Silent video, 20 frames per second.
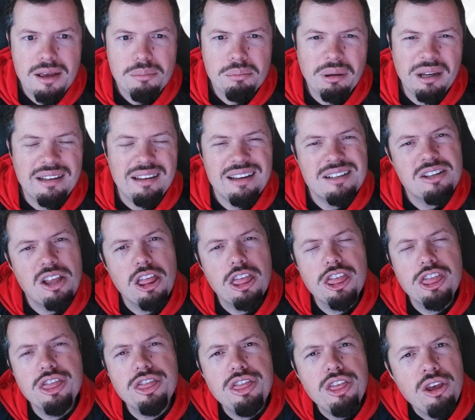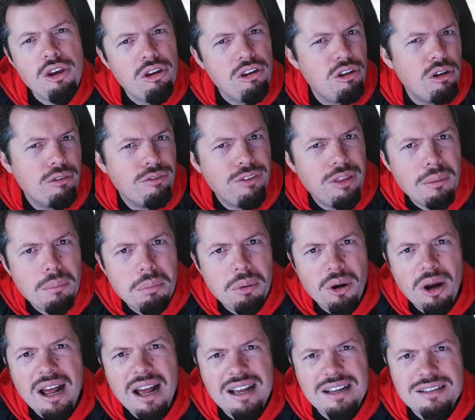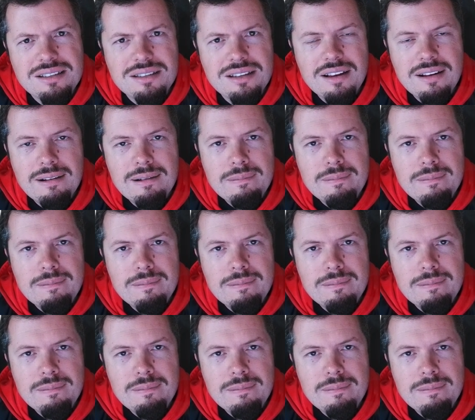but it's a third of the price.